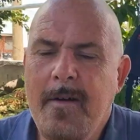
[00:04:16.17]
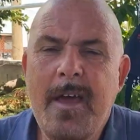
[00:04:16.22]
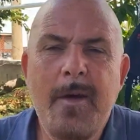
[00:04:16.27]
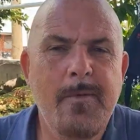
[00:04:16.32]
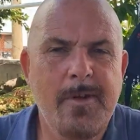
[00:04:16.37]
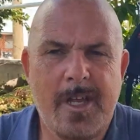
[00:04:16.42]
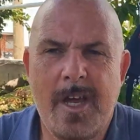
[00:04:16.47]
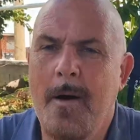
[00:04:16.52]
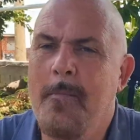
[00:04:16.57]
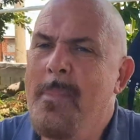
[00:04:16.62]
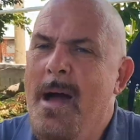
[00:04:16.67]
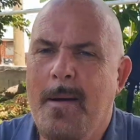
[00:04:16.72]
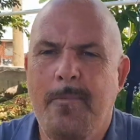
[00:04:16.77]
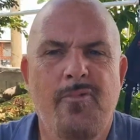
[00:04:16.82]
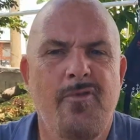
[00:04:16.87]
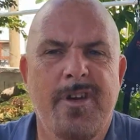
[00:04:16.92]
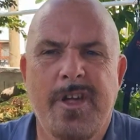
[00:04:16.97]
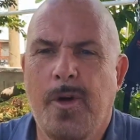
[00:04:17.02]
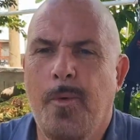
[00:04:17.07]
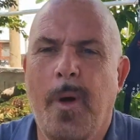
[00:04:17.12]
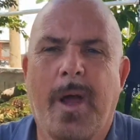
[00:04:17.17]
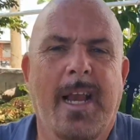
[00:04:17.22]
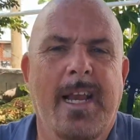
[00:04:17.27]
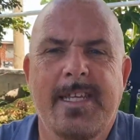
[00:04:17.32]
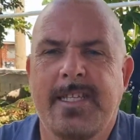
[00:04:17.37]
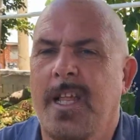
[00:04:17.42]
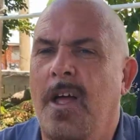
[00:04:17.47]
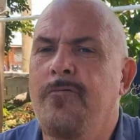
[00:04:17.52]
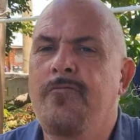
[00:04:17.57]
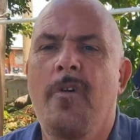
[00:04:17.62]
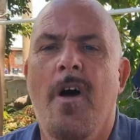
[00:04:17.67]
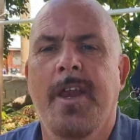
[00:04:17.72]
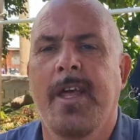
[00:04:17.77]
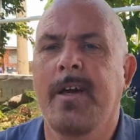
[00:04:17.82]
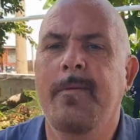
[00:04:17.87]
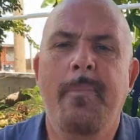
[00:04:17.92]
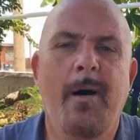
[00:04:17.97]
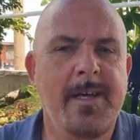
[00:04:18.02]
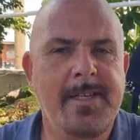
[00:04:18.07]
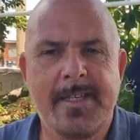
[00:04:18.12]
it would come back pretty quickly. It's like riding a
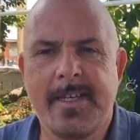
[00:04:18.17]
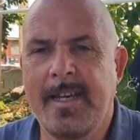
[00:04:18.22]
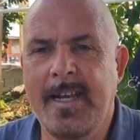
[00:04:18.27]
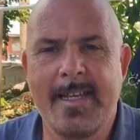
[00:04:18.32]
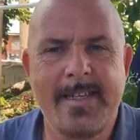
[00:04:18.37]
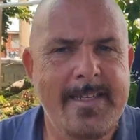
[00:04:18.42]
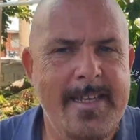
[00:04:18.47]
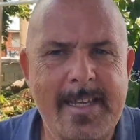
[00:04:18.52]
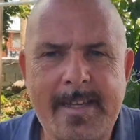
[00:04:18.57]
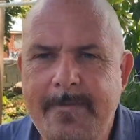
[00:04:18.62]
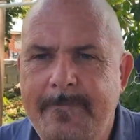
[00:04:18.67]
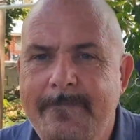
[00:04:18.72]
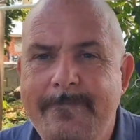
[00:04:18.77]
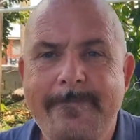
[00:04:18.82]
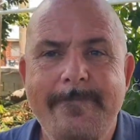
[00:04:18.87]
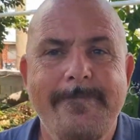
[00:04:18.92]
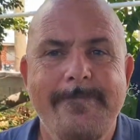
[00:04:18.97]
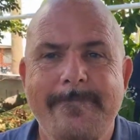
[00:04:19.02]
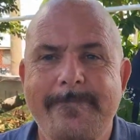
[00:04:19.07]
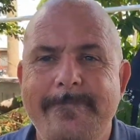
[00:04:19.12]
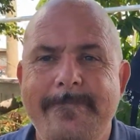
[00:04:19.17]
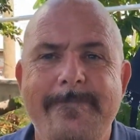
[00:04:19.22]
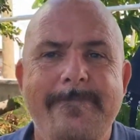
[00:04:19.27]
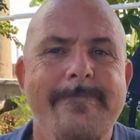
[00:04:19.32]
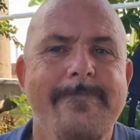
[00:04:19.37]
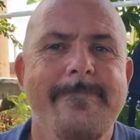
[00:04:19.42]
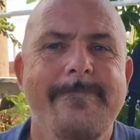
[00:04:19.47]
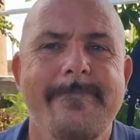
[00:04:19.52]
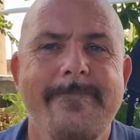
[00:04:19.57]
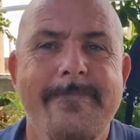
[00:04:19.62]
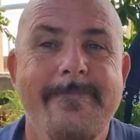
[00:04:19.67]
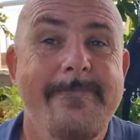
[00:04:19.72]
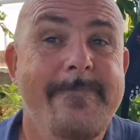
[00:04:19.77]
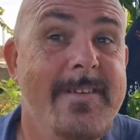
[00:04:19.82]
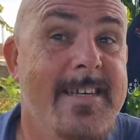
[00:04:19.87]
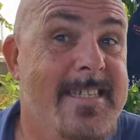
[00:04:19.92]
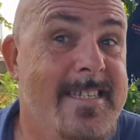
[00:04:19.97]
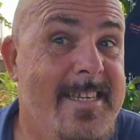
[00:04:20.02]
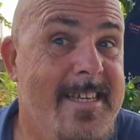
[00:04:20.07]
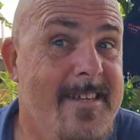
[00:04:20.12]
bicycle, isn't it?
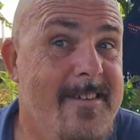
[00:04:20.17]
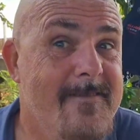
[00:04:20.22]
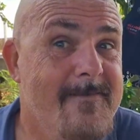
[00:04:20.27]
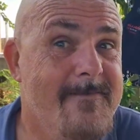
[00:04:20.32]
Isn't it?